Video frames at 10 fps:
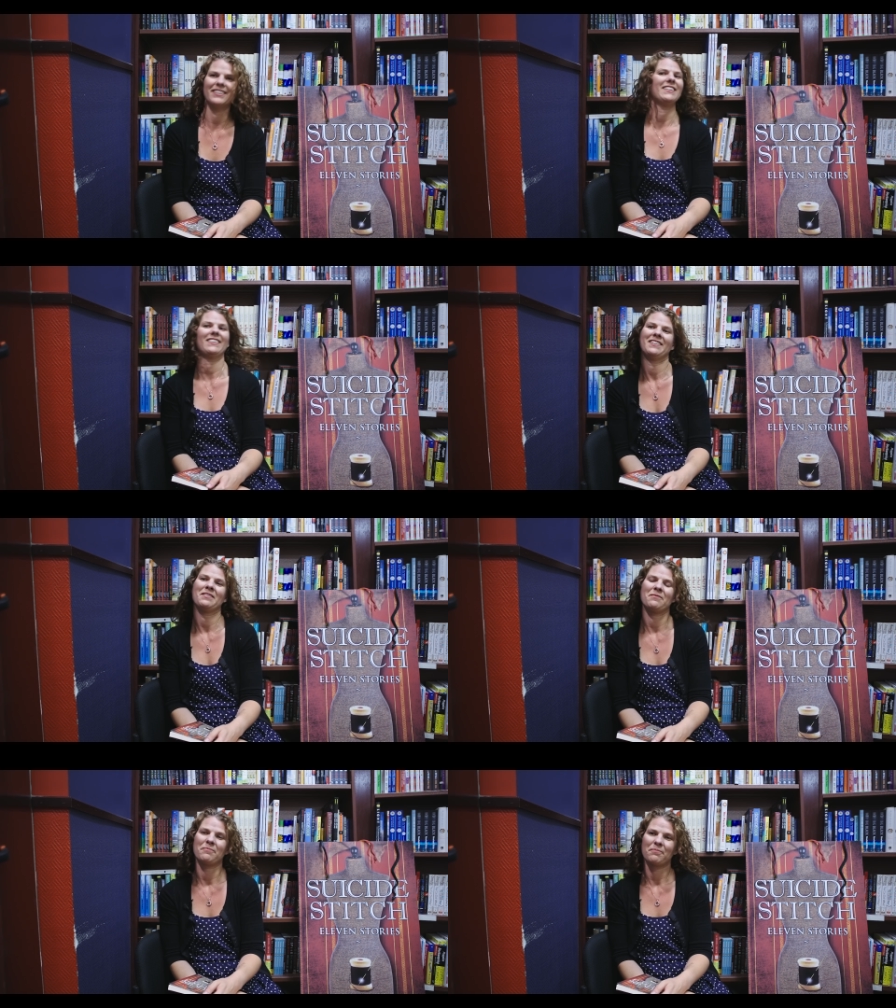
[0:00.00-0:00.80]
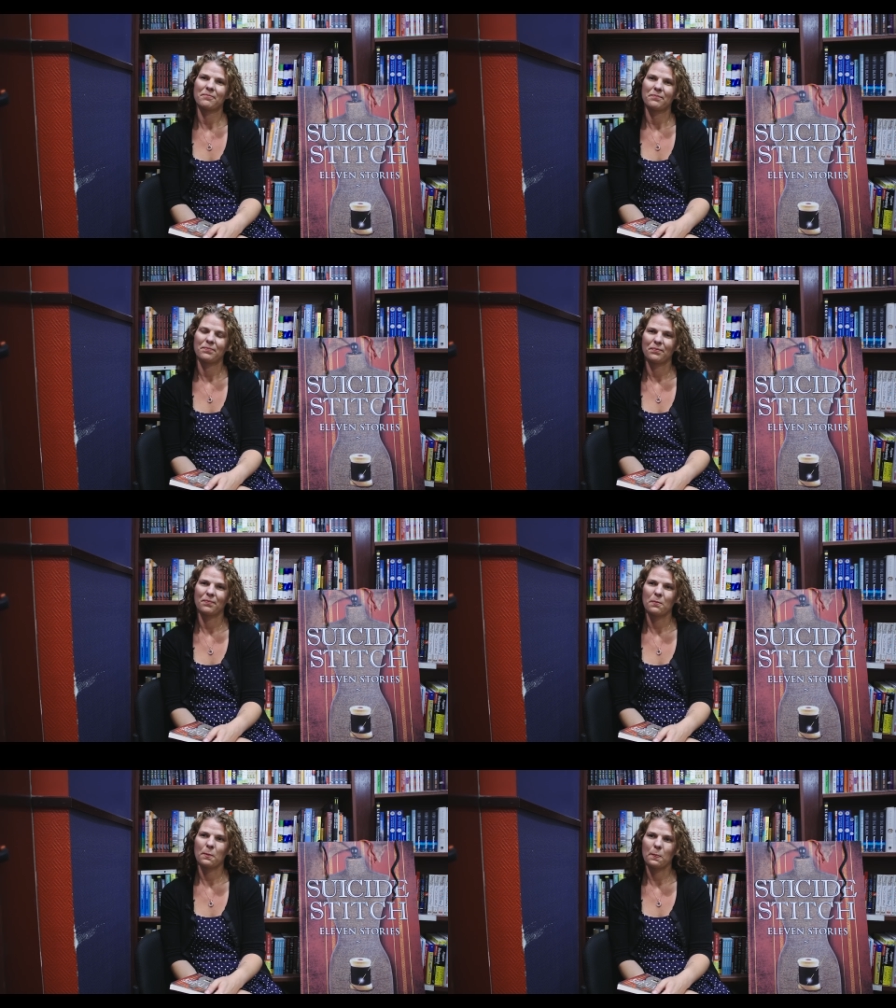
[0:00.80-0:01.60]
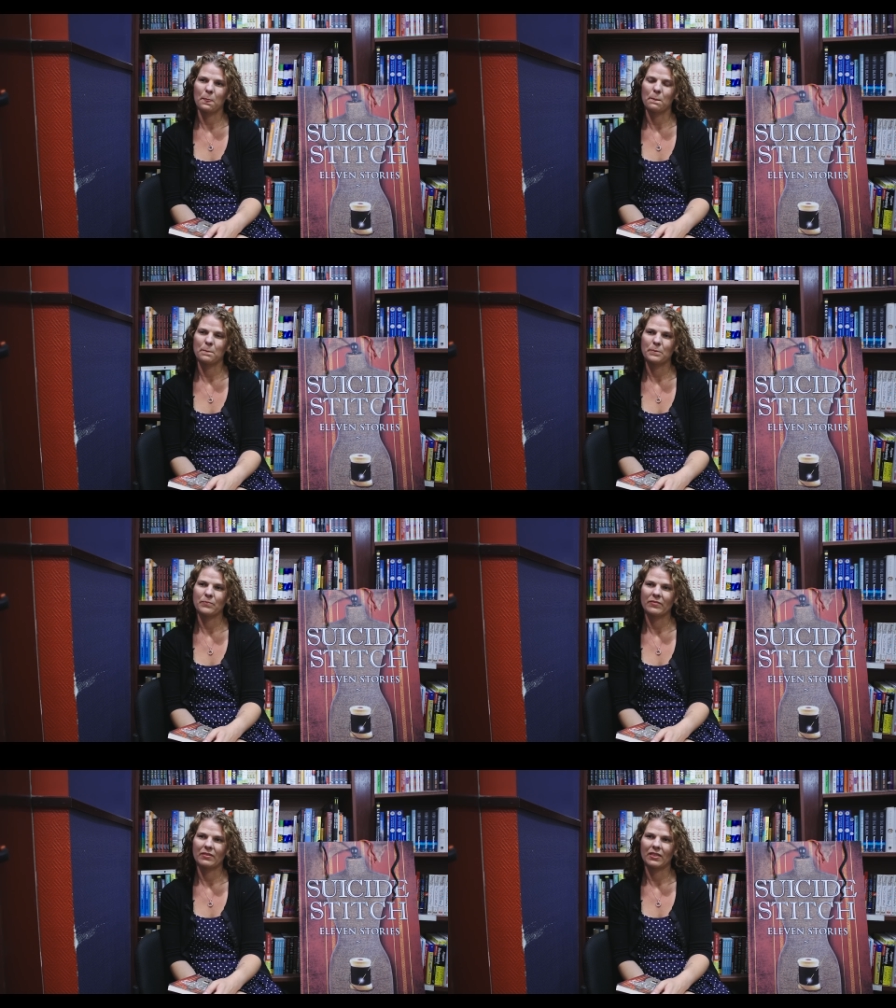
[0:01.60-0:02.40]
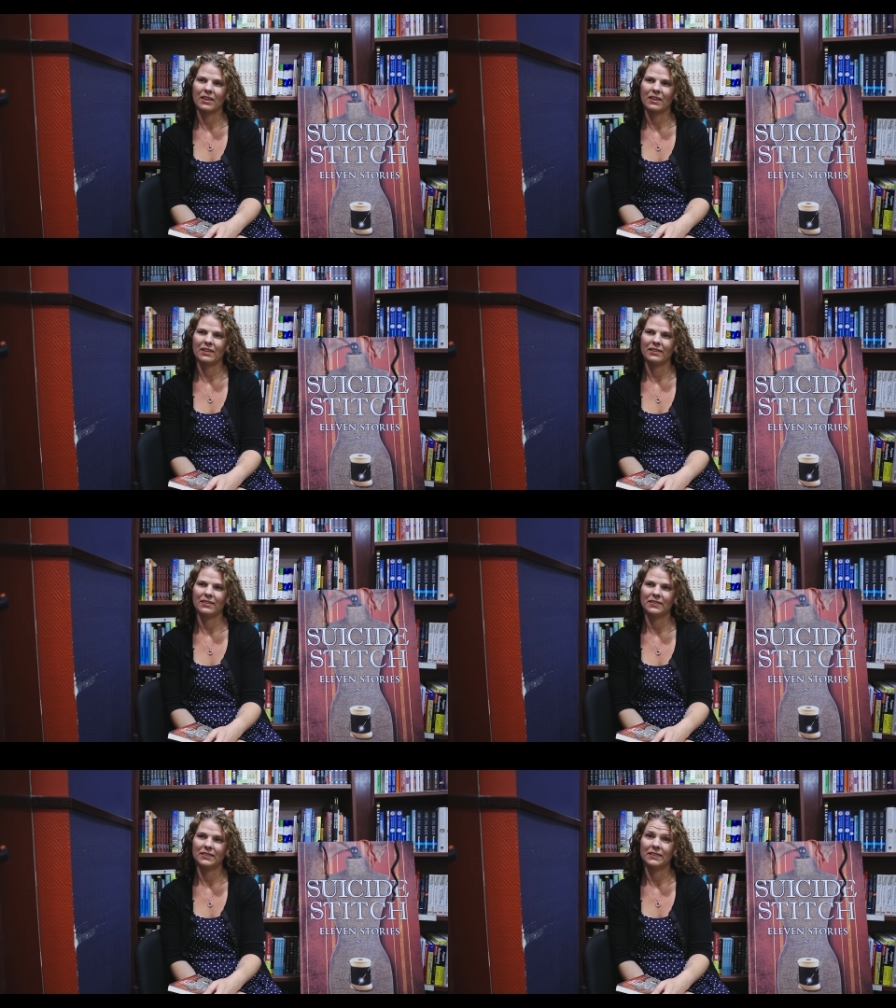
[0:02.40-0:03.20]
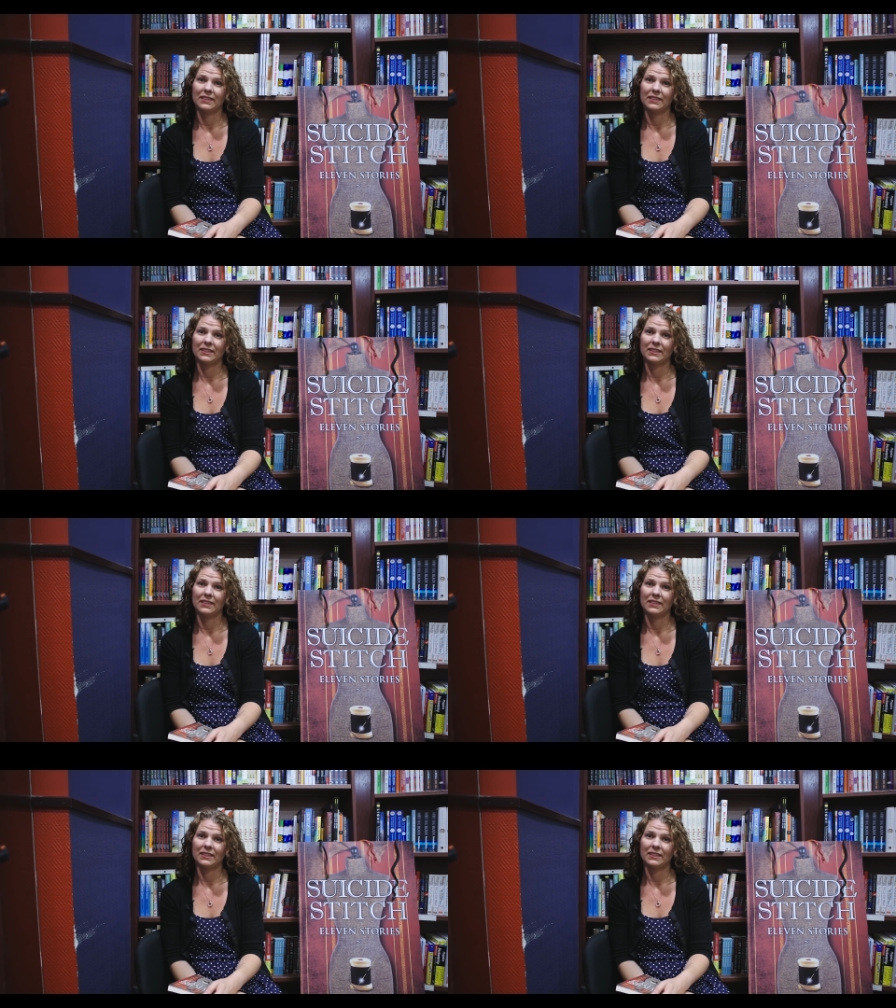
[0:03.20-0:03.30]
Yeah, but that's human beings, though, isn't it?